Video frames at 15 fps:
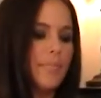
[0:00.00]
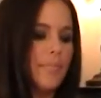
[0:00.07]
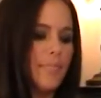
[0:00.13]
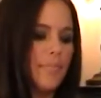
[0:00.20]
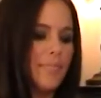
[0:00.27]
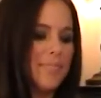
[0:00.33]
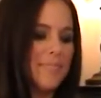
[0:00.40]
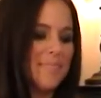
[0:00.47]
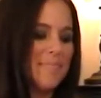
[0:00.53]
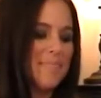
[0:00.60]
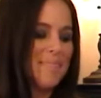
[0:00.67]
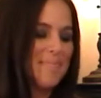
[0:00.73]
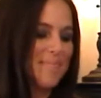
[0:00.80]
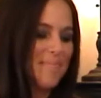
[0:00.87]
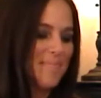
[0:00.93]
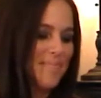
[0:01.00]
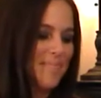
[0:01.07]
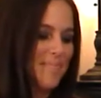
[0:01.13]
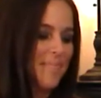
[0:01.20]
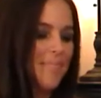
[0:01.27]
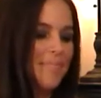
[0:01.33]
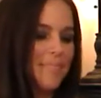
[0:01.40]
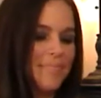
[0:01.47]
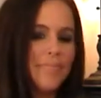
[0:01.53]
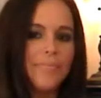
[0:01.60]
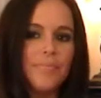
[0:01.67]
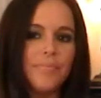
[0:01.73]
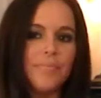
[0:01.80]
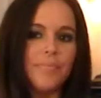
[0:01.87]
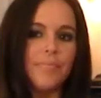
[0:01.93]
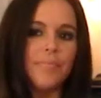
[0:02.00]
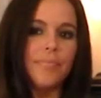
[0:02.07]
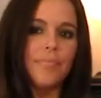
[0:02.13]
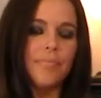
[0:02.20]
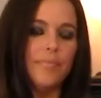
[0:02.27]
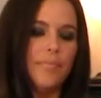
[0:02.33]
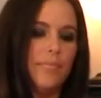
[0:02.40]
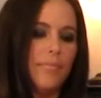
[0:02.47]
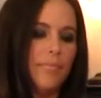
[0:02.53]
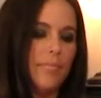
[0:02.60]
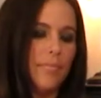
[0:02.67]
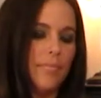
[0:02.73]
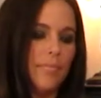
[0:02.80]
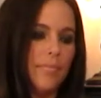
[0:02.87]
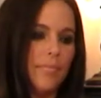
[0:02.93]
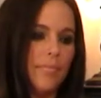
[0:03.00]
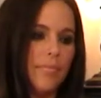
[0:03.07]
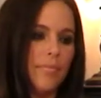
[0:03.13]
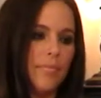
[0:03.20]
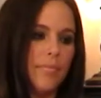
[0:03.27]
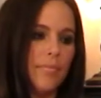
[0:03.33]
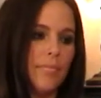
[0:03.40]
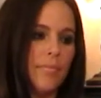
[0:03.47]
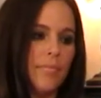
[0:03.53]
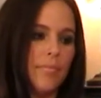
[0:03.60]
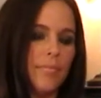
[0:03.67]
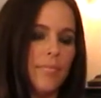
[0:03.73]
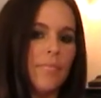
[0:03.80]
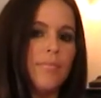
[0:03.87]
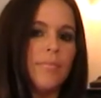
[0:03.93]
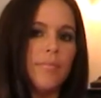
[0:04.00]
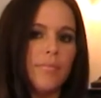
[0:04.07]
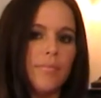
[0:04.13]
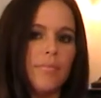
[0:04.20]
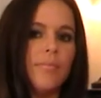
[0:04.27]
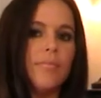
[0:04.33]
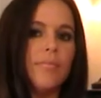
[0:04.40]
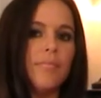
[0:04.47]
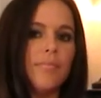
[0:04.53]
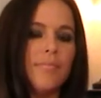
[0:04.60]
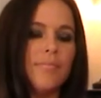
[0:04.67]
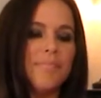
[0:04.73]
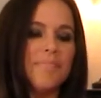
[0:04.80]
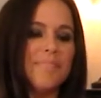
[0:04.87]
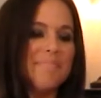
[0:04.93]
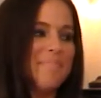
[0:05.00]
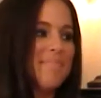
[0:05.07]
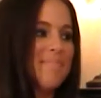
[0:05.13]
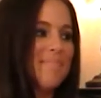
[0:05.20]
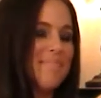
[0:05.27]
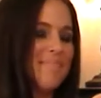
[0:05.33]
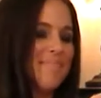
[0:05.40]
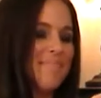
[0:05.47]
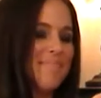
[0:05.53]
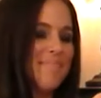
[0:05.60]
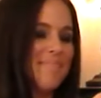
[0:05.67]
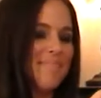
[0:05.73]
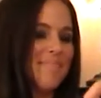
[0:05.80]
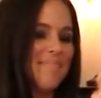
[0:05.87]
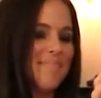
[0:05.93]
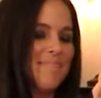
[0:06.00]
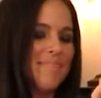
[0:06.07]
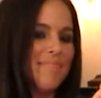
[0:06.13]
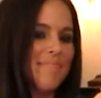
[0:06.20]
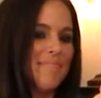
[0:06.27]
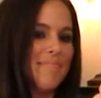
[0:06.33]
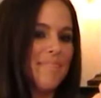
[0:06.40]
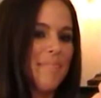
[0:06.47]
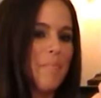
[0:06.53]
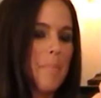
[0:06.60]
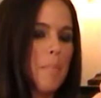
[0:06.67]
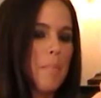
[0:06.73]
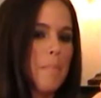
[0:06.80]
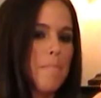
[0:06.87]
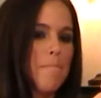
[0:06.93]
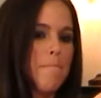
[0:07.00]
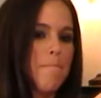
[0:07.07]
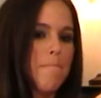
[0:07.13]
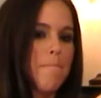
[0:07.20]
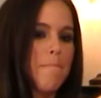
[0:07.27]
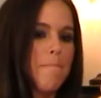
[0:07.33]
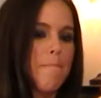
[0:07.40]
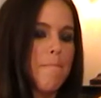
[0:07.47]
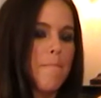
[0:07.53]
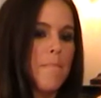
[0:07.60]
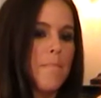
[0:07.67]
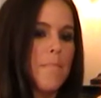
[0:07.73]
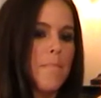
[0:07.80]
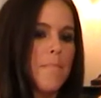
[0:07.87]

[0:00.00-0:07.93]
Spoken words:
This person isn't speaking.